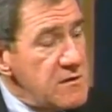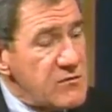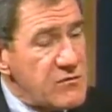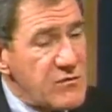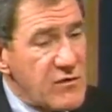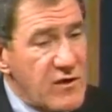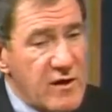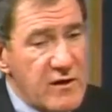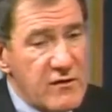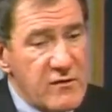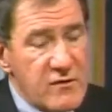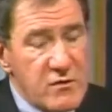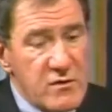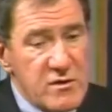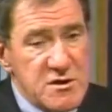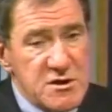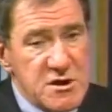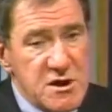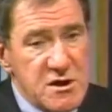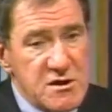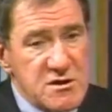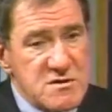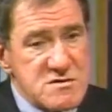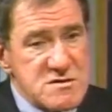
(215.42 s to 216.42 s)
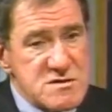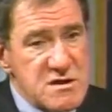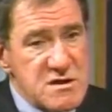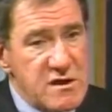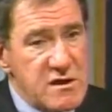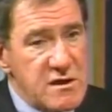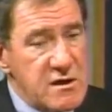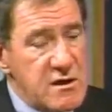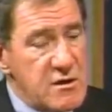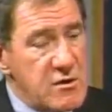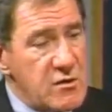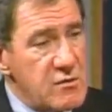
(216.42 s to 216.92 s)
It's either a judge
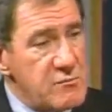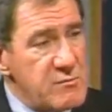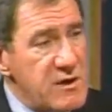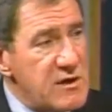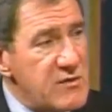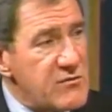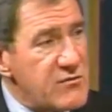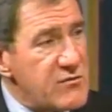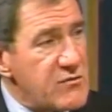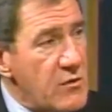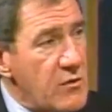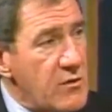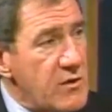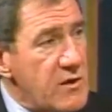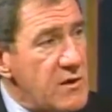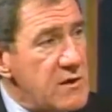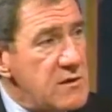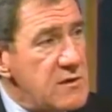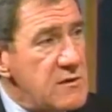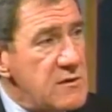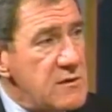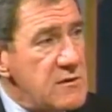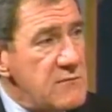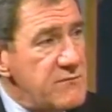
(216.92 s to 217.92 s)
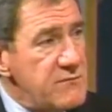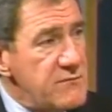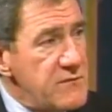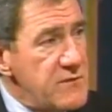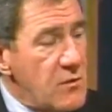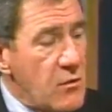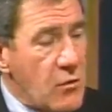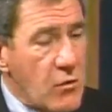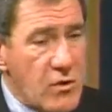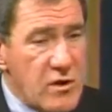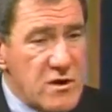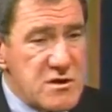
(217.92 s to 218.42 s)
sitting here in Minnesota
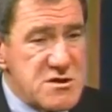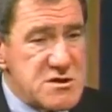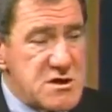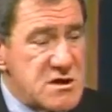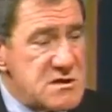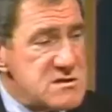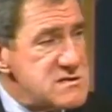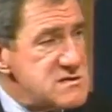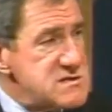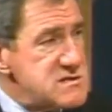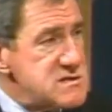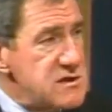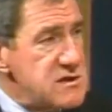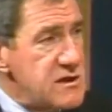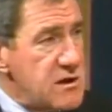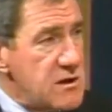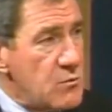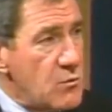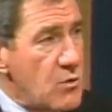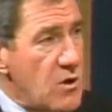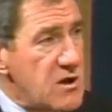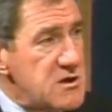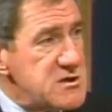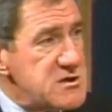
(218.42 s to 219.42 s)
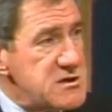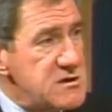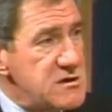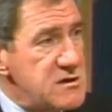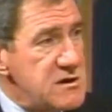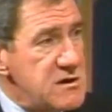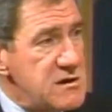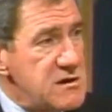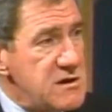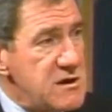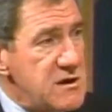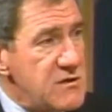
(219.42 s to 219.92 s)
or a judge sitting in
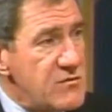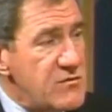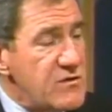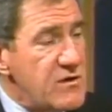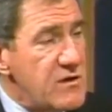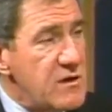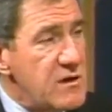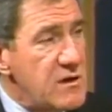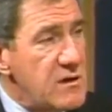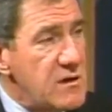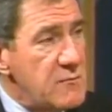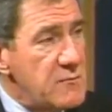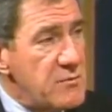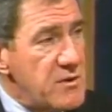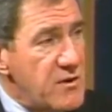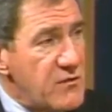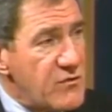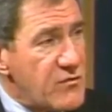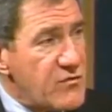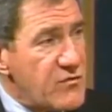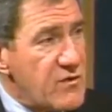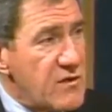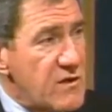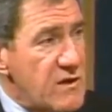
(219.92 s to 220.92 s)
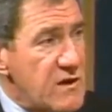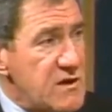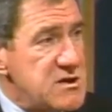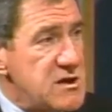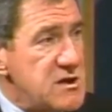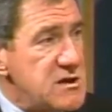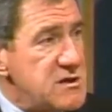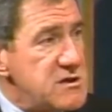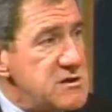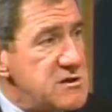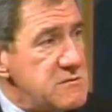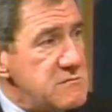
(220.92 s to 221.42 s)
Washington, D.C., but it's still a
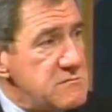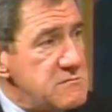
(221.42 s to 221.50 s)
judge.